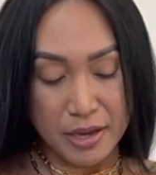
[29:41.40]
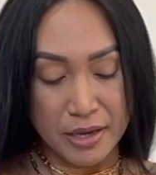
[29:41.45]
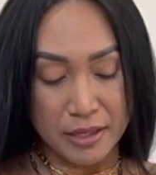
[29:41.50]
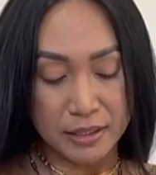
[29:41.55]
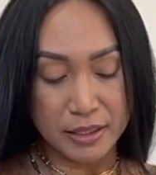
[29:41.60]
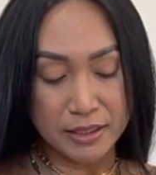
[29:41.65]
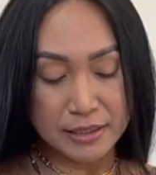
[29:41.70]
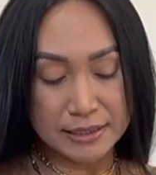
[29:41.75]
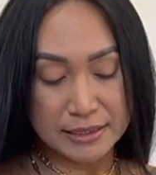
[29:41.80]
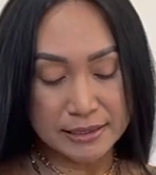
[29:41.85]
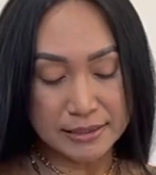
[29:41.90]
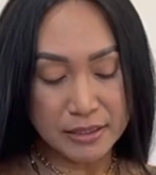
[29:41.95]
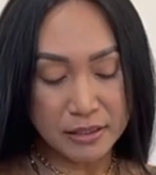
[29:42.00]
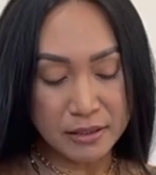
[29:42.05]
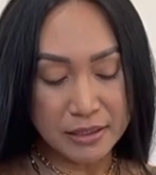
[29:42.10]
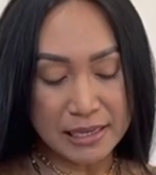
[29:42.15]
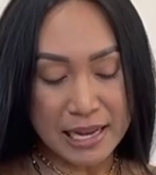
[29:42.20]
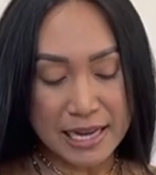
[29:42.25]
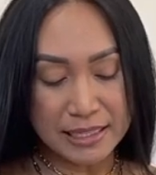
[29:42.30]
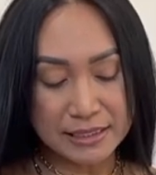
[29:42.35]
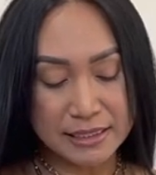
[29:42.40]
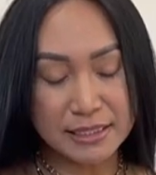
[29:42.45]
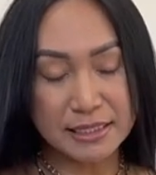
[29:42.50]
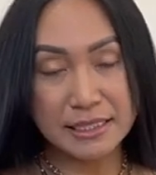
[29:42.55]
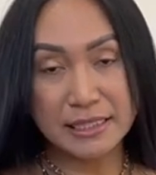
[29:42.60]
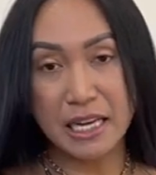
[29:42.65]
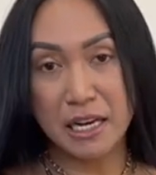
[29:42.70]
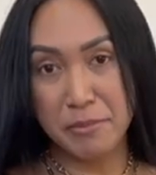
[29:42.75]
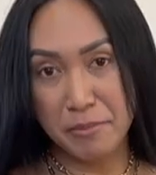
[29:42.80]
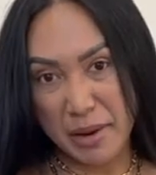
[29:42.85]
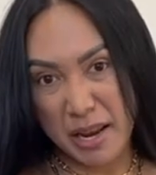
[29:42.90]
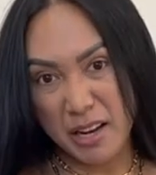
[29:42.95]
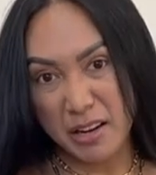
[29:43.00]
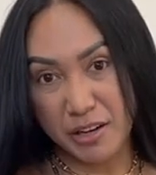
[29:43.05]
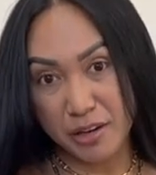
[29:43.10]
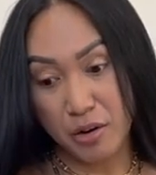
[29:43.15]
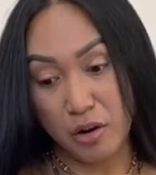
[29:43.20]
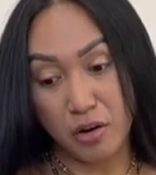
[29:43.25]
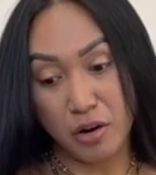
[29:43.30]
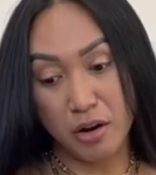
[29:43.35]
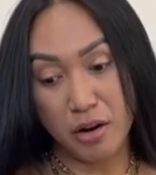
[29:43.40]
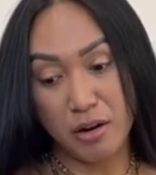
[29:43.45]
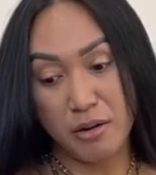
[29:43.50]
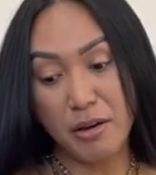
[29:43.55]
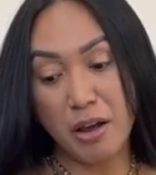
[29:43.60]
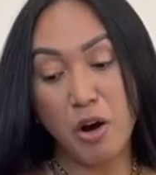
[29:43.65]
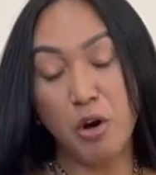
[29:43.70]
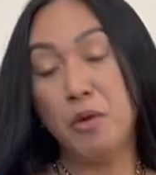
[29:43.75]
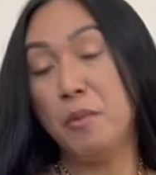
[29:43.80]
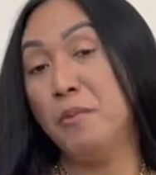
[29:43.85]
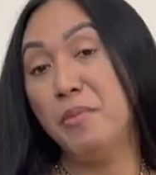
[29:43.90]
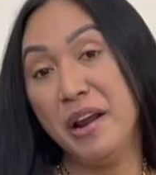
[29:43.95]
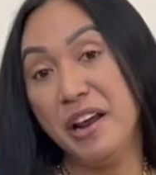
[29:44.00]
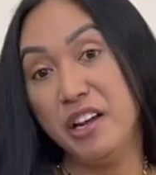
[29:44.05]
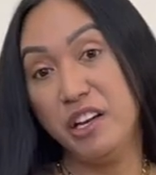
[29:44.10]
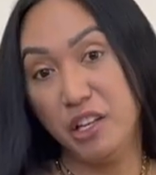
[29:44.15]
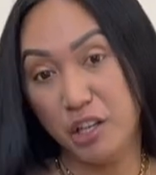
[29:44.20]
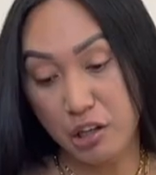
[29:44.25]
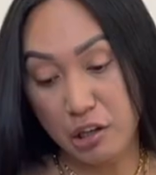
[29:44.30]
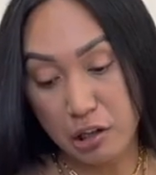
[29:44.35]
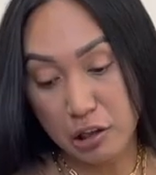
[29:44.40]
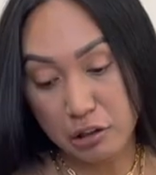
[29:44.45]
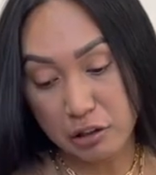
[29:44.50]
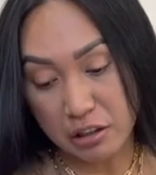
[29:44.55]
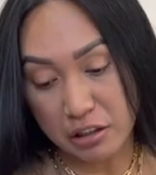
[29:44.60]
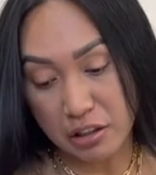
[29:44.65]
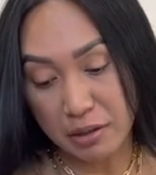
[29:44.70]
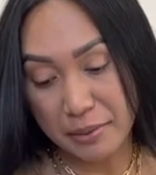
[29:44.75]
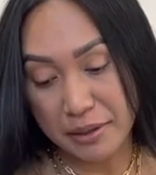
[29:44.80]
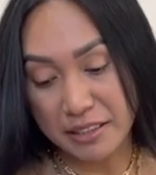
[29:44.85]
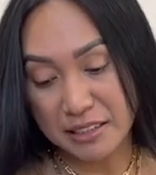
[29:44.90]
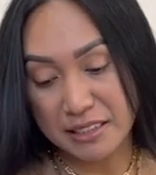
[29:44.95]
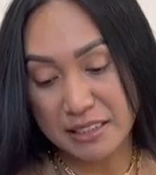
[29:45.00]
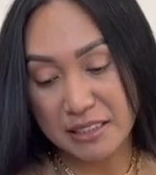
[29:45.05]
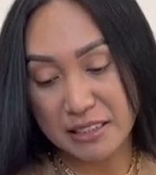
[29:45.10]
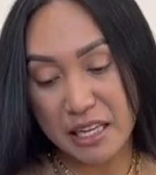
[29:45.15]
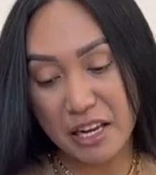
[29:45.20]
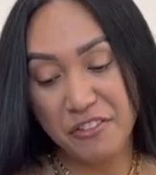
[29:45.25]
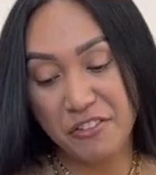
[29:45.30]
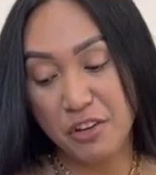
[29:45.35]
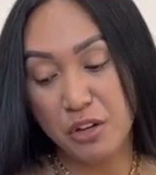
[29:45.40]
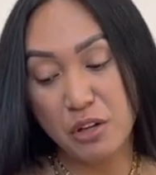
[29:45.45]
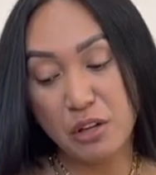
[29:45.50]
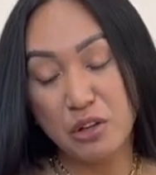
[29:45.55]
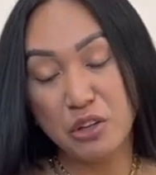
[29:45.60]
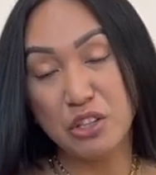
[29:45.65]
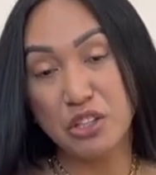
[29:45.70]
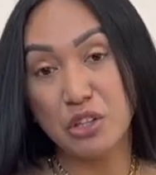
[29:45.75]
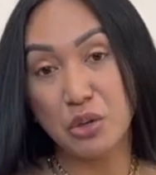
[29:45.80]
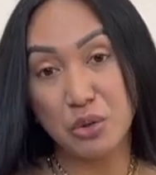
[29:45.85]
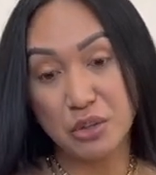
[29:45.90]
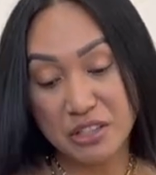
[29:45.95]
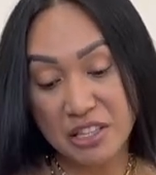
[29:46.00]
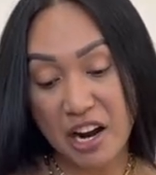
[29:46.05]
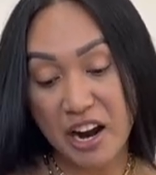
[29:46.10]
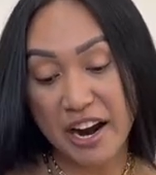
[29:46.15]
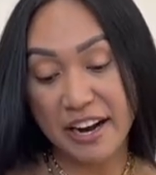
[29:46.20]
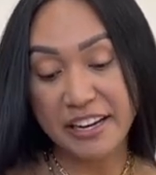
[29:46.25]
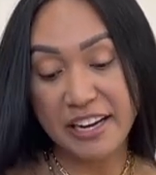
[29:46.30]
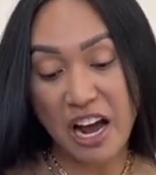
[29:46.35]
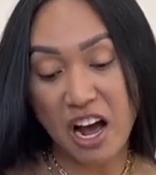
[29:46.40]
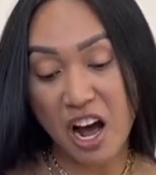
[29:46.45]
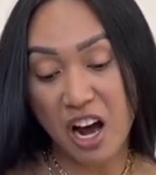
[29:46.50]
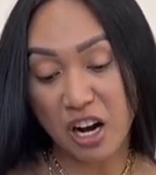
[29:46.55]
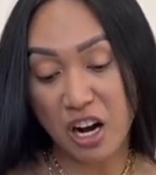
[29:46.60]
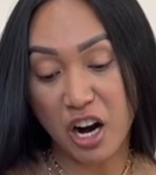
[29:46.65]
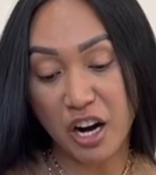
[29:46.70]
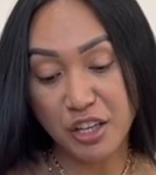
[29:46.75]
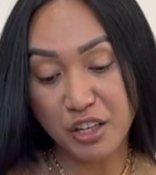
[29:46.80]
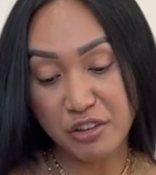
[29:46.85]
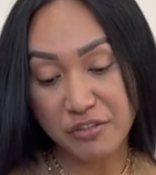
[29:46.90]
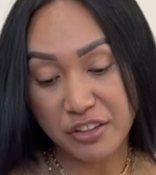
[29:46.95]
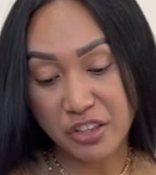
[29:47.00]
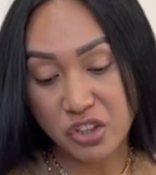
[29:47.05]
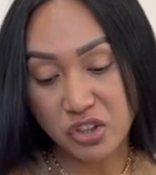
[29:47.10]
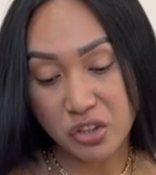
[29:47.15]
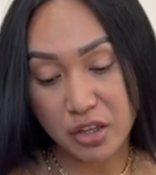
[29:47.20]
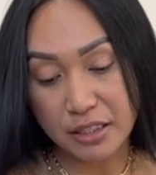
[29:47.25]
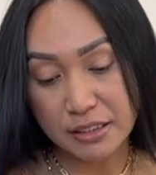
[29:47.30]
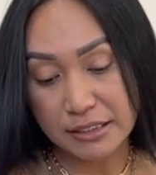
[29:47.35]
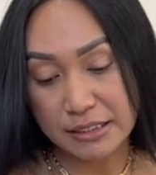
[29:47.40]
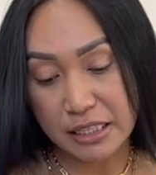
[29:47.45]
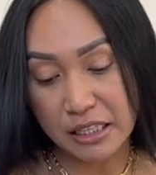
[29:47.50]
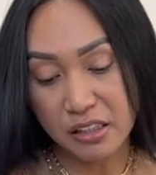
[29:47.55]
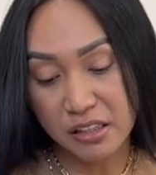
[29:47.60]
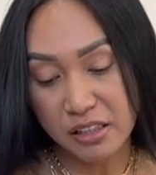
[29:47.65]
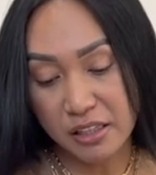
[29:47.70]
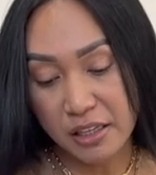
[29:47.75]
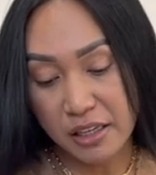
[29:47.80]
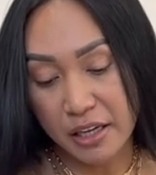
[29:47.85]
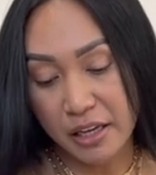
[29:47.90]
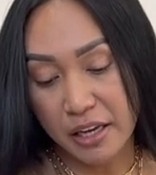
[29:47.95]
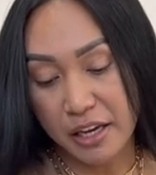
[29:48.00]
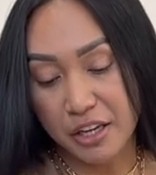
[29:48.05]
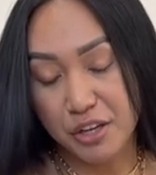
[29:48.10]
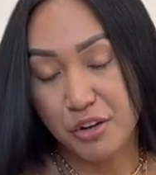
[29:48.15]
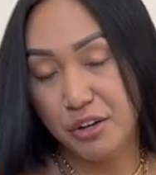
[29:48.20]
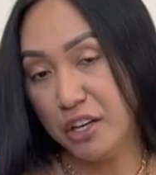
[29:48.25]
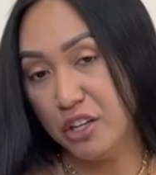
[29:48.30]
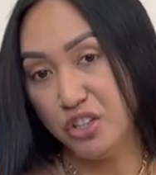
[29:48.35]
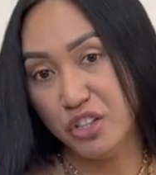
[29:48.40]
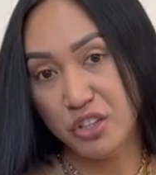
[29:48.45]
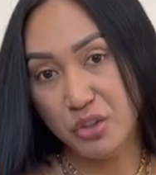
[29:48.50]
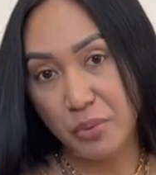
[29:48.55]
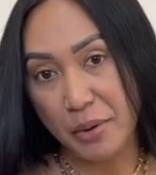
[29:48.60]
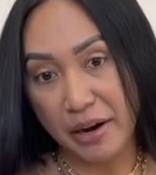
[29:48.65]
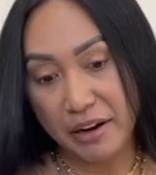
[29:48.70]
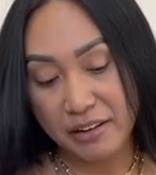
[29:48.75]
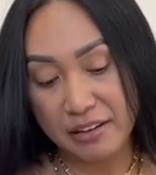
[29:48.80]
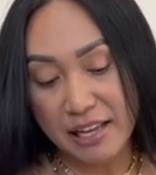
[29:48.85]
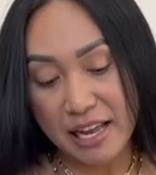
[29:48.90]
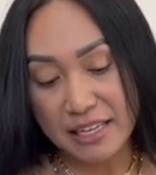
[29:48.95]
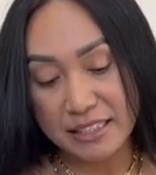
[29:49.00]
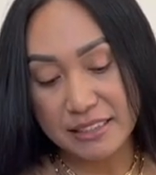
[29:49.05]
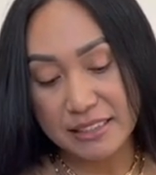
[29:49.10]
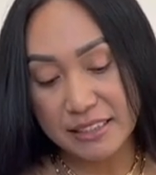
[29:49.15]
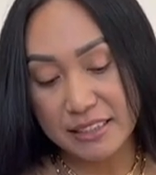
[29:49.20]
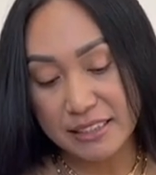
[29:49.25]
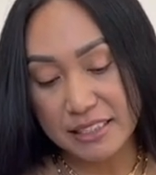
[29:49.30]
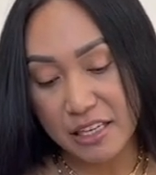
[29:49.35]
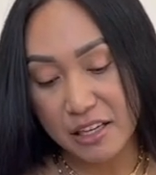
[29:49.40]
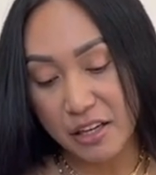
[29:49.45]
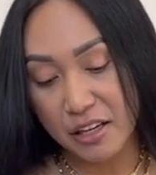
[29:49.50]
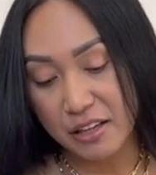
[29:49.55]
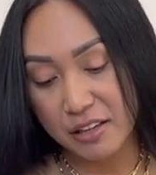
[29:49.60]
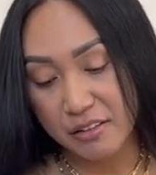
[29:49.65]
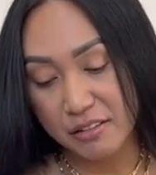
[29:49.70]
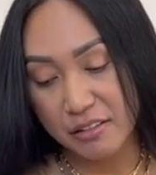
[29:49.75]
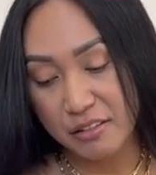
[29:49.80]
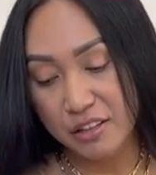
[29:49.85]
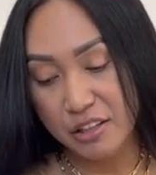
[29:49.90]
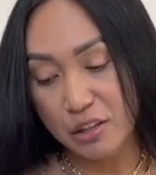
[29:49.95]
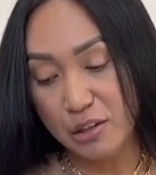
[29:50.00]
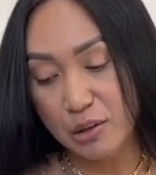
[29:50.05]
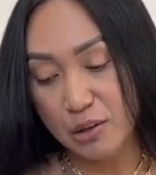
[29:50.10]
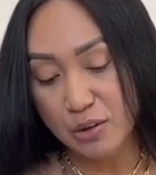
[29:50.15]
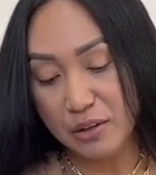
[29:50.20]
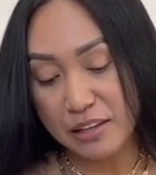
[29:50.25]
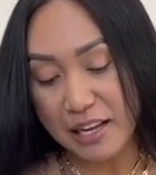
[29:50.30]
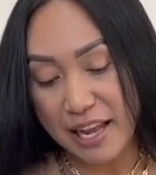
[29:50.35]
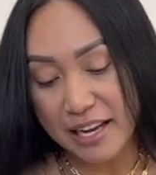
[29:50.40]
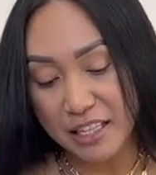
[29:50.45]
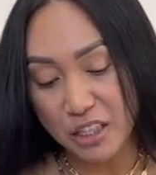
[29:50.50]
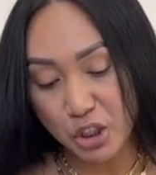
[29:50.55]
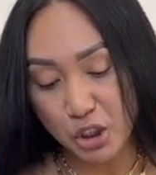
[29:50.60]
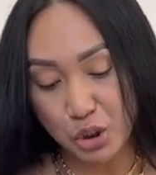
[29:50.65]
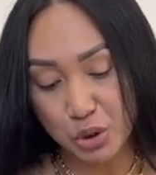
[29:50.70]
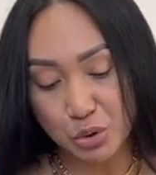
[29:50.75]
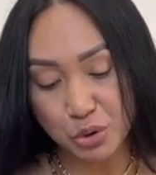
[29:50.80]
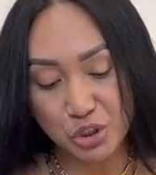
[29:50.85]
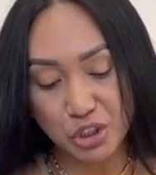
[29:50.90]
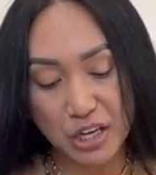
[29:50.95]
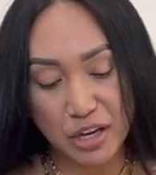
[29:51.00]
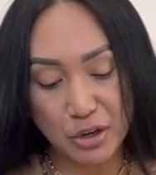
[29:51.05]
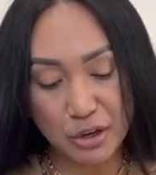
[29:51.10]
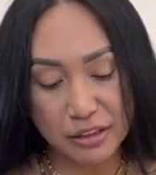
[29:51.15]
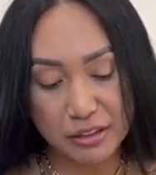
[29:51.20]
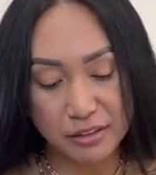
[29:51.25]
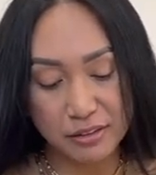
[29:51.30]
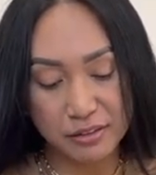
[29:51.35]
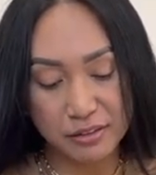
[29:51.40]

Because sunglasses can make or break your look. Because if you look so tired, haggard or sosa, you can just wear glasses and you look like shoe. Shut up.